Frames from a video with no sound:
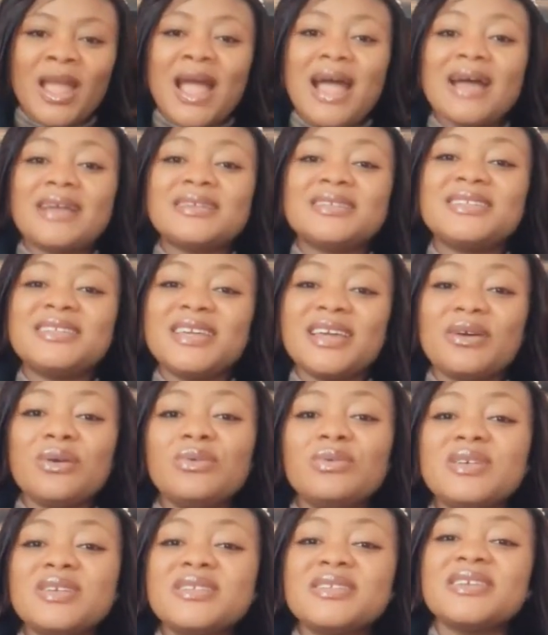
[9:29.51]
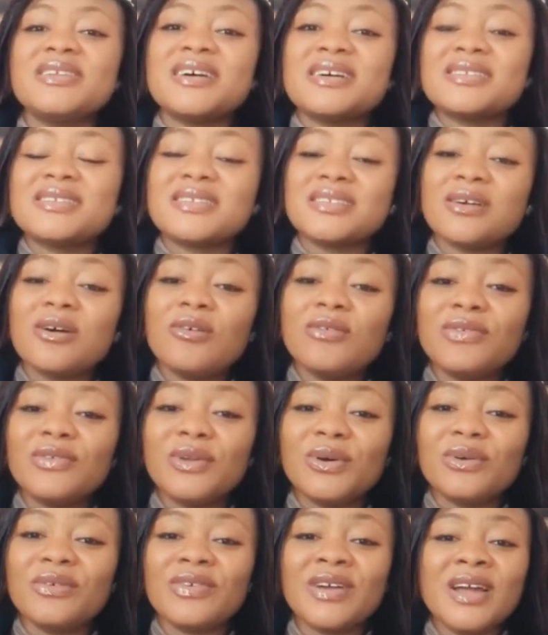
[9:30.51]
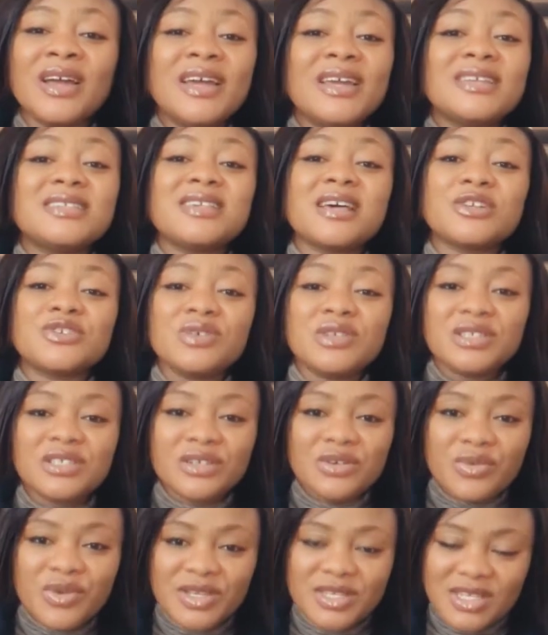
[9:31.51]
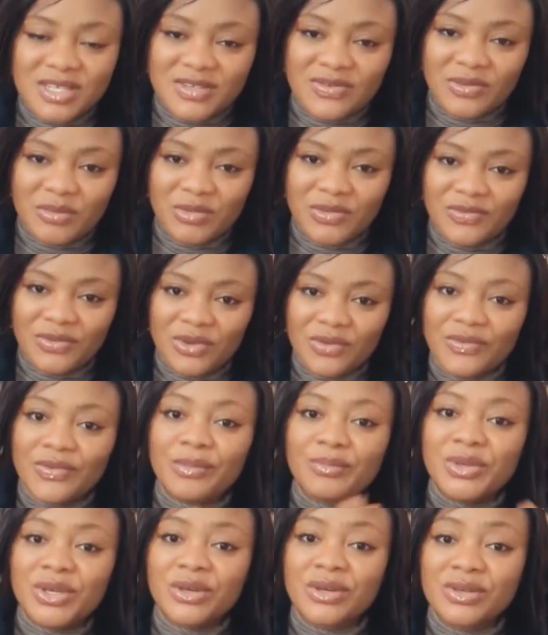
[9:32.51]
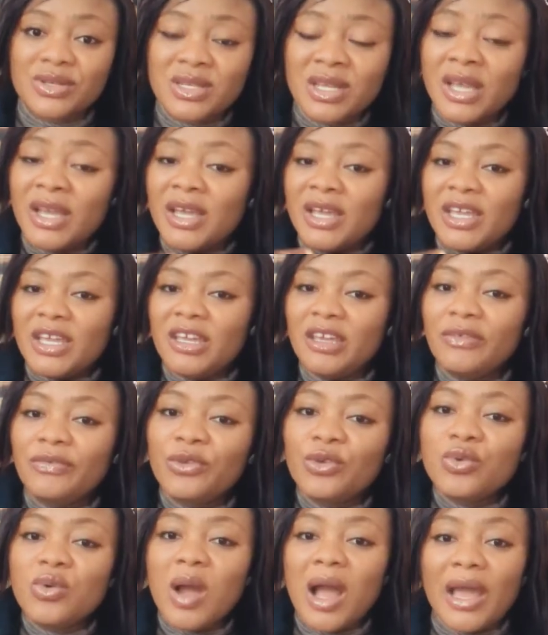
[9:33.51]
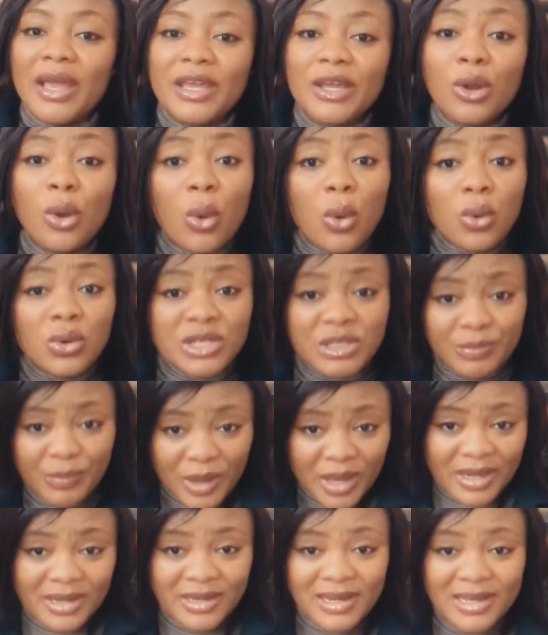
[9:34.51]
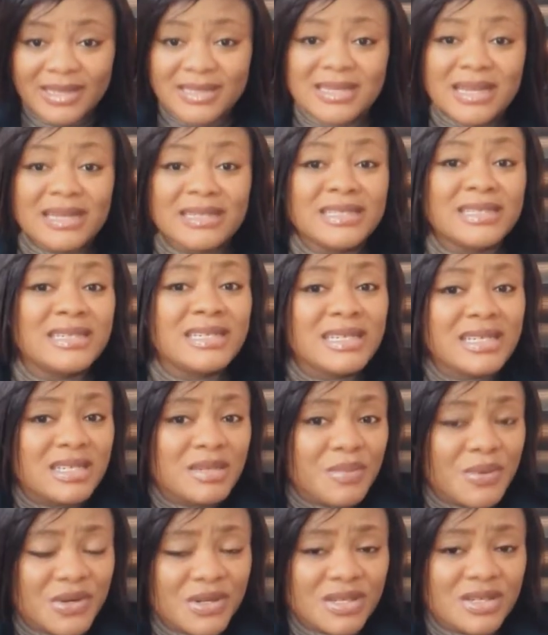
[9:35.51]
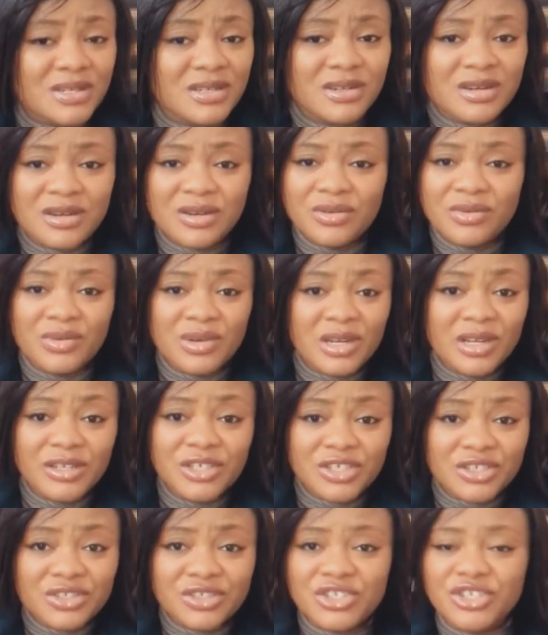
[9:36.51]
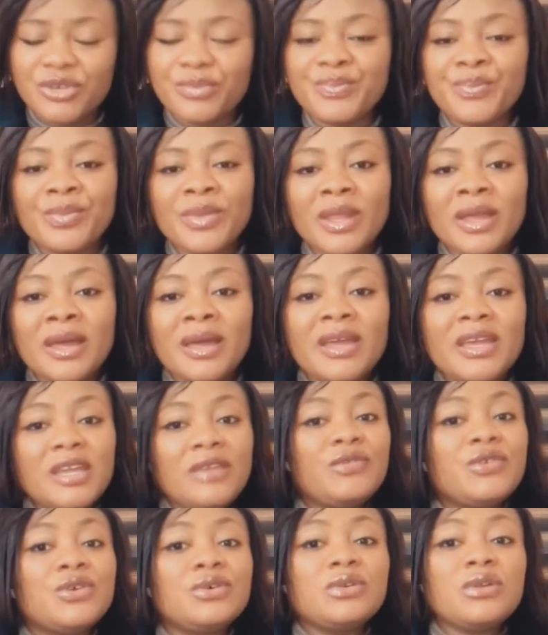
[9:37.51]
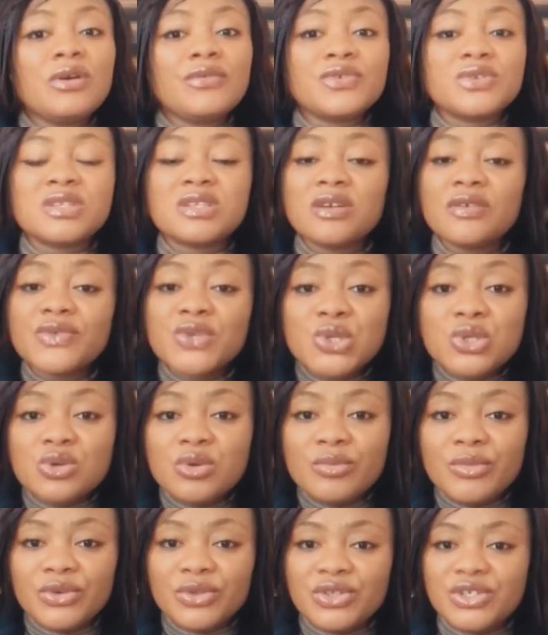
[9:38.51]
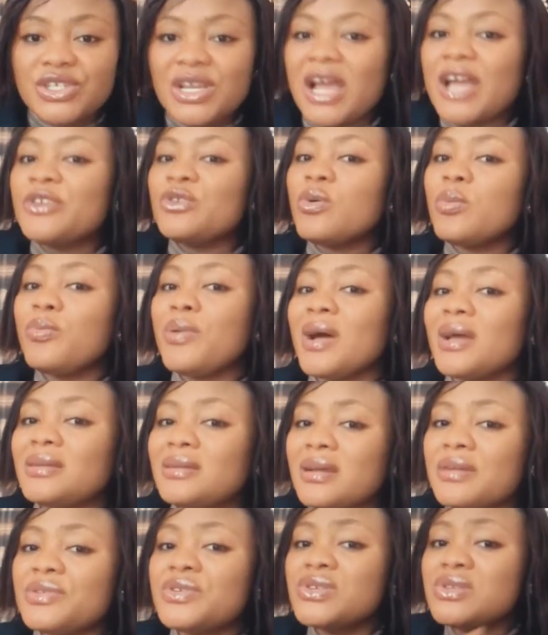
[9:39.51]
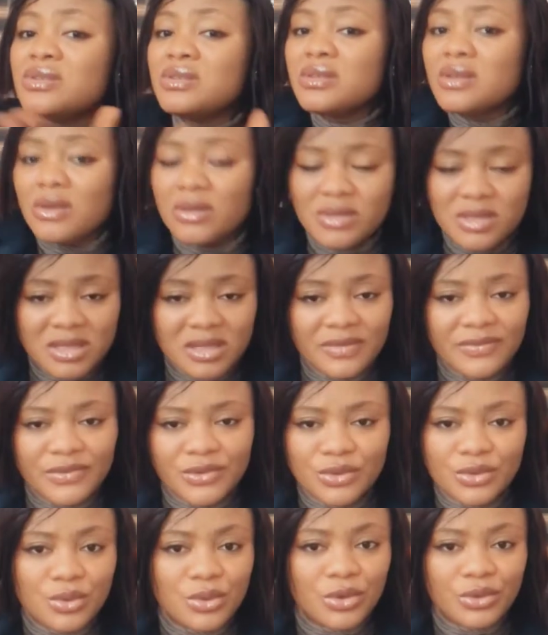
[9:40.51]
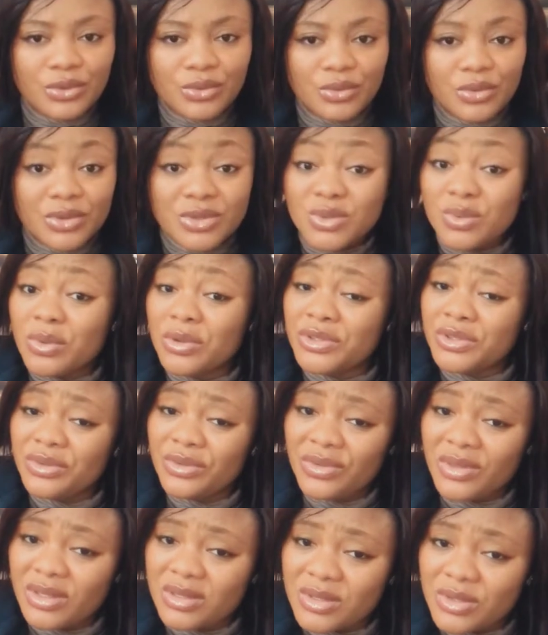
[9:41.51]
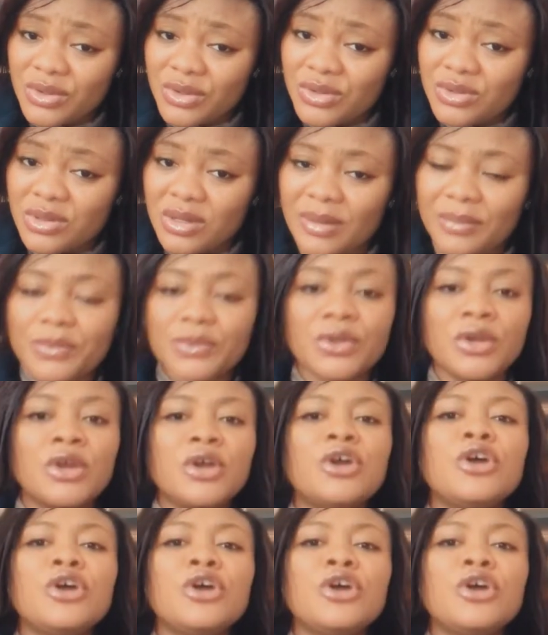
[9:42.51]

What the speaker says: And they always say that self-love is actually the greatest form of love. Because if you are a codependent and a needy person in a relationship, if you don't love yourself so much and your partner is not giving you what you want, what do you think is going to happen?